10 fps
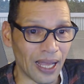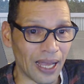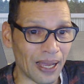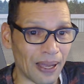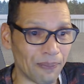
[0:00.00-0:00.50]

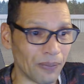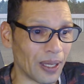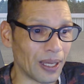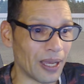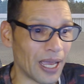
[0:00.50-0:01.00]
Um,
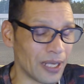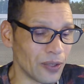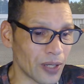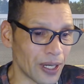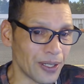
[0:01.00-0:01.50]
and
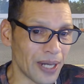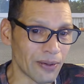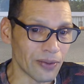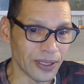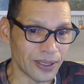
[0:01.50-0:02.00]
you can
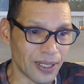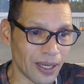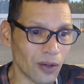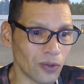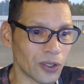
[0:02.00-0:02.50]
narrow it
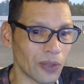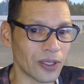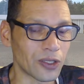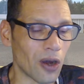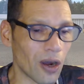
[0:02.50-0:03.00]
down so
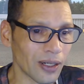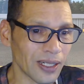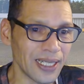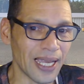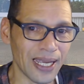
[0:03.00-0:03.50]
it's
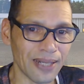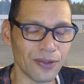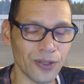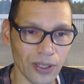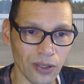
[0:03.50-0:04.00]
hardly
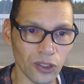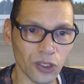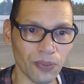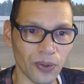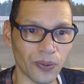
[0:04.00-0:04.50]

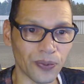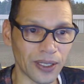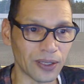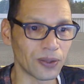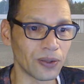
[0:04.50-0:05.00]
noticeable
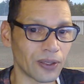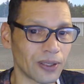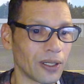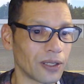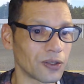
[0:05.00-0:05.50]
that you're
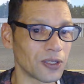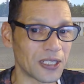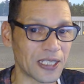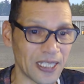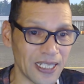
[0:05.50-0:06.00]
not
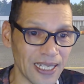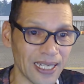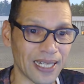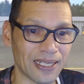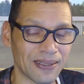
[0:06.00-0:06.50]

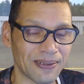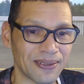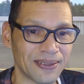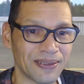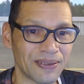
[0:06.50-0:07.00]
seeing it
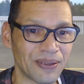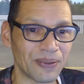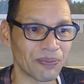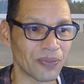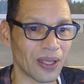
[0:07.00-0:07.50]

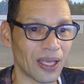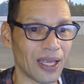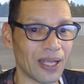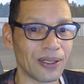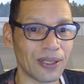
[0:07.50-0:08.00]

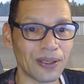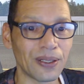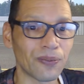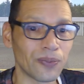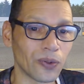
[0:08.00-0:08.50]
and
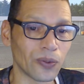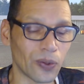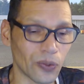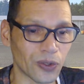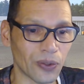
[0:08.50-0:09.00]
that will
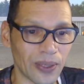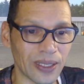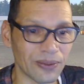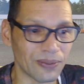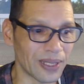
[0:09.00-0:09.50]
also
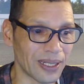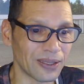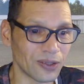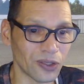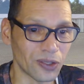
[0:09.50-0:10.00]
in
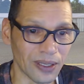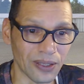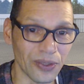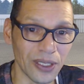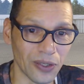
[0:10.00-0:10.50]
just
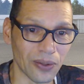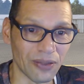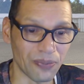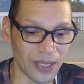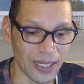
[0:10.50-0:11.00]
increase your
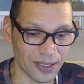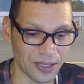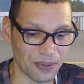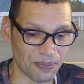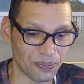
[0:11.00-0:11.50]
FPS